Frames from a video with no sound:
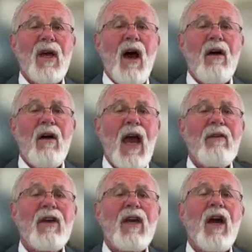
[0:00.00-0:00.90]
of
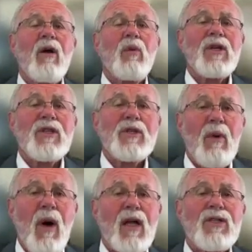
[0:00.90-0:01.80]
having a
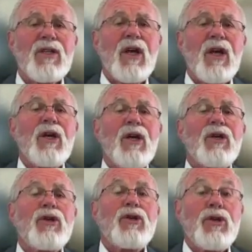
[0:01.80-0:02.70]
response
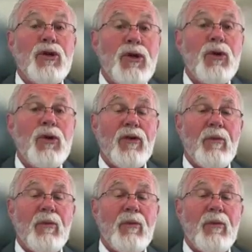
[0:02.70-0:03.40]
to the two of them.